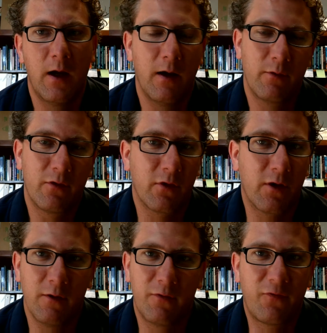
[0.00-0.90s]
which is a
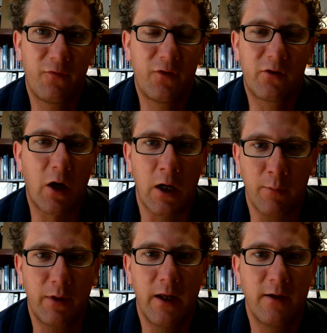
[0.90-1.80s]
good
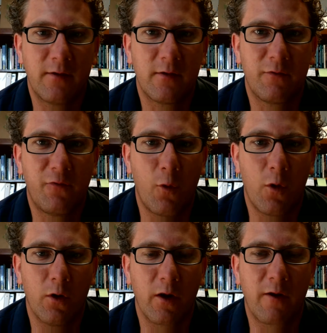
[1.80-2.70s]
starting place
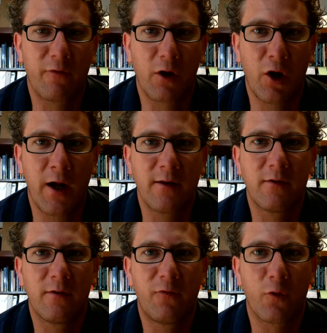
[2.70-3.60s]
for looking for
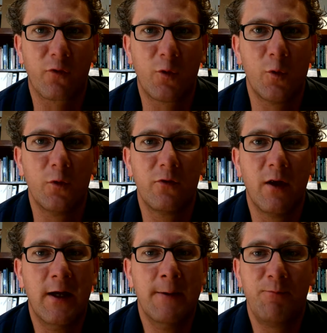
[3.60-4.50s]
grants for schools.
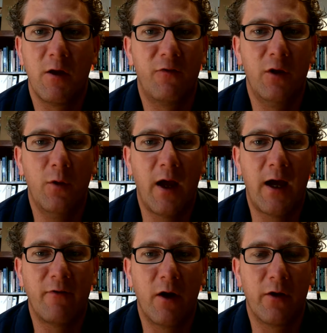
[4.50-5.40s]
If you
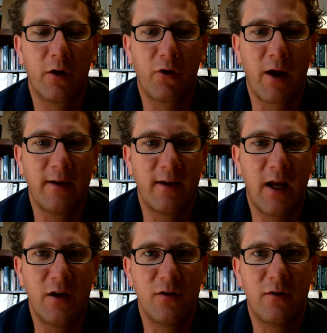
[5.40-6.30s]
have other granting
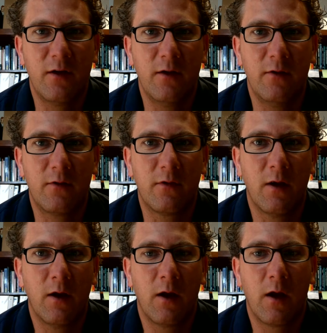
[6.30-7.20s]
agencies,
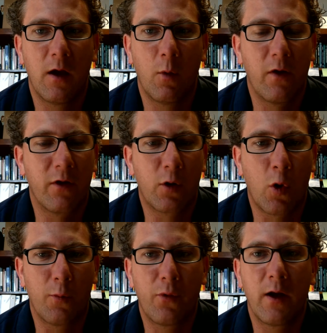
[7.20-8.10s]
whether
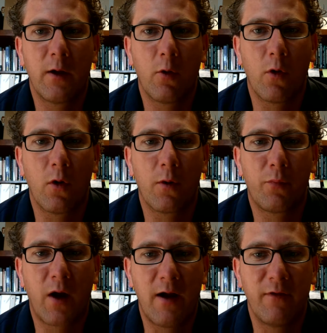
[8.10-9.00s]
corporate or
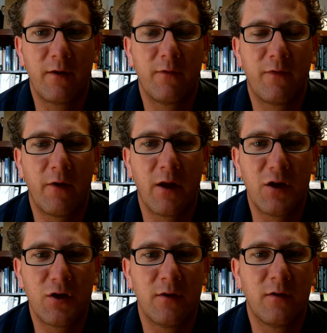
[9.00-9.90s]
private
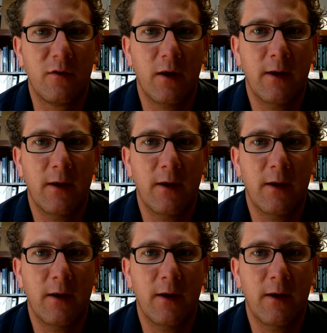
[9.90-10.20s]
foundations